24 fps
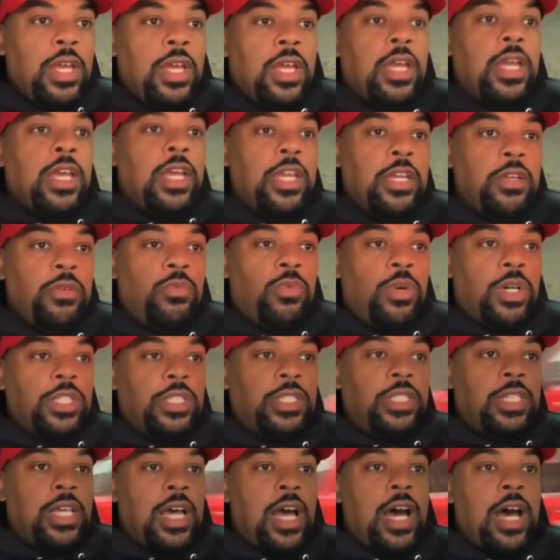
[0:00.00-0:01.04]
He
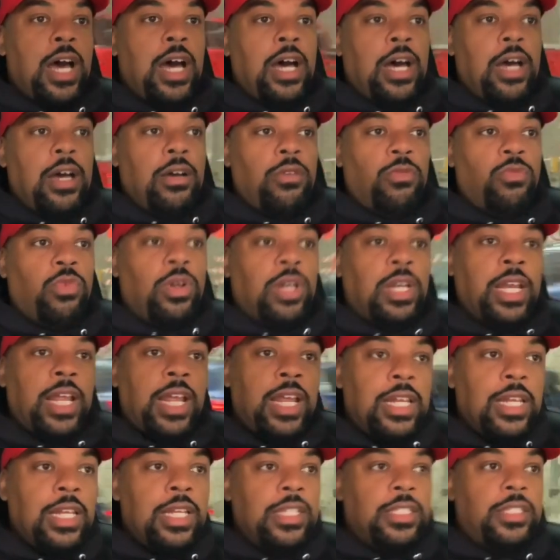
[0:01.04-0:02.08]
was
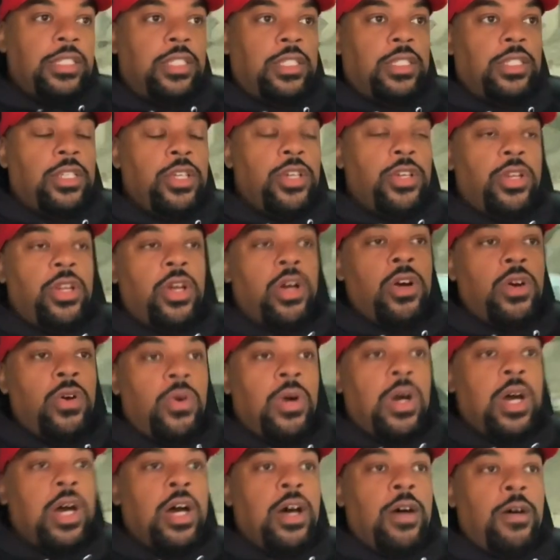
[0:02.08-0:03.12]
relentless, you know.
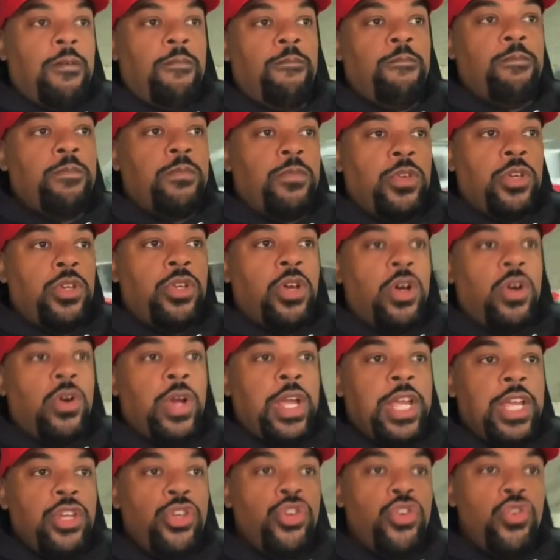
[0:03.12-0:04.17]
You know,
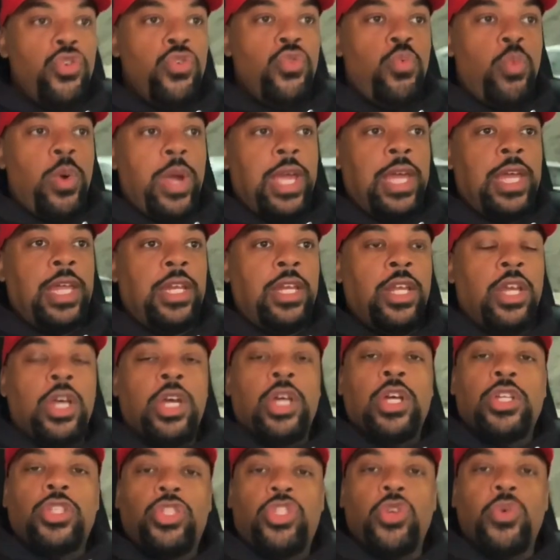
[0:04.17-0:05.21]
he knew
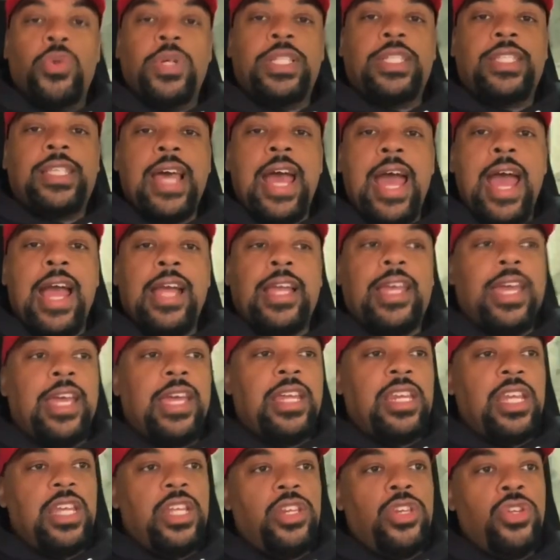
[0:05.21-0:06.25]
when to attack
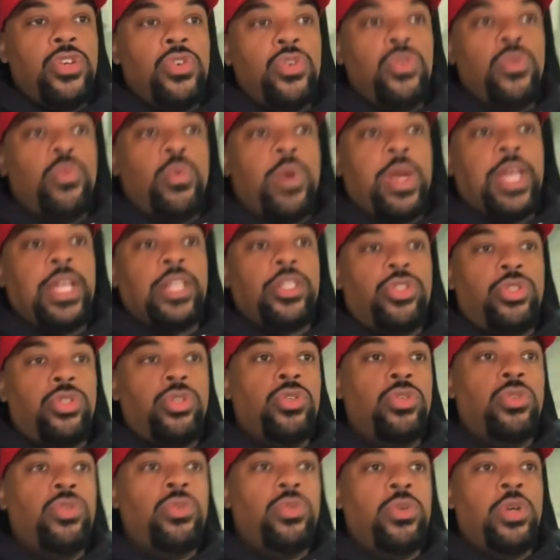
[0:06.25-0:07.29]
and he knew when
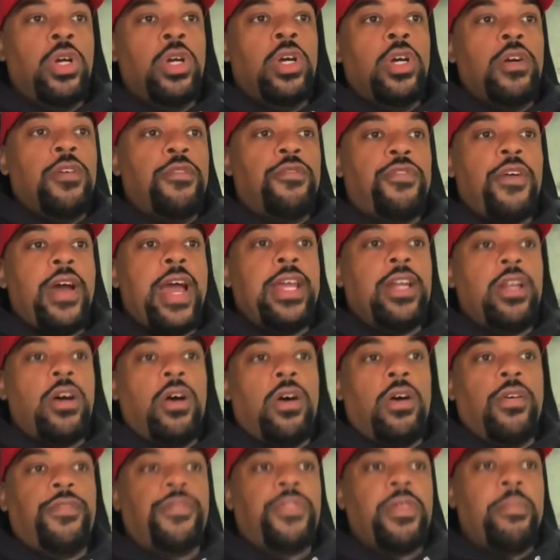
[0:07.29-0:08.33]
to fight
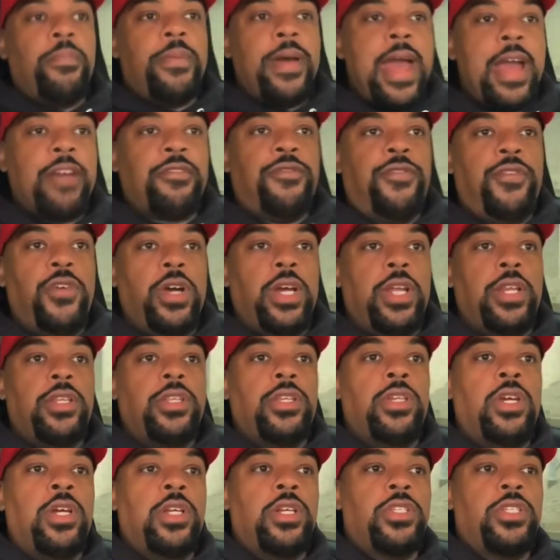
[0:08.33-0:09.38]
off the back foot.
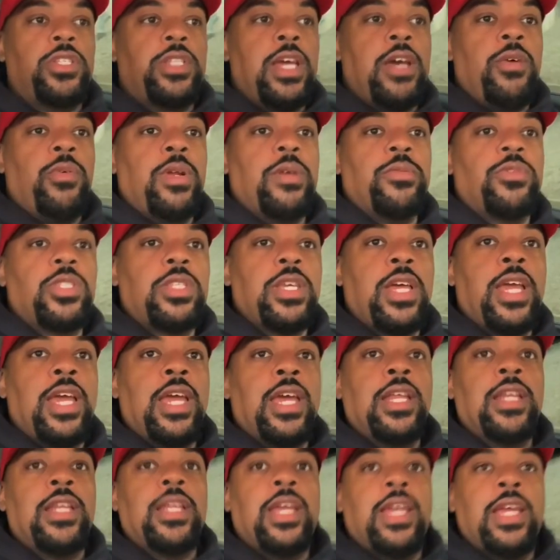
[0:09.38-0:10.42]
You understand what I'm
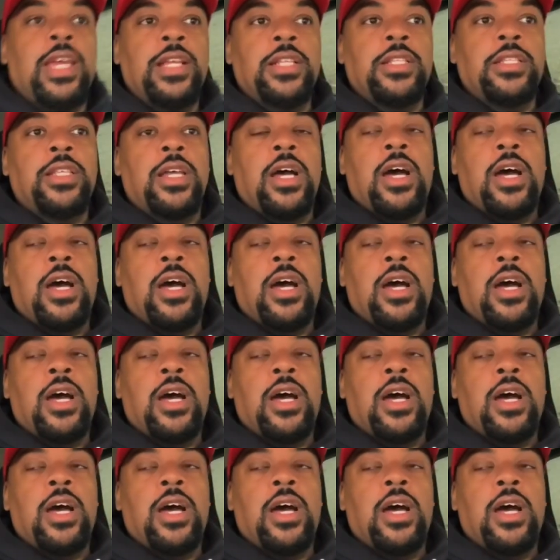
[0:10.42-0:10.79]
saying? And,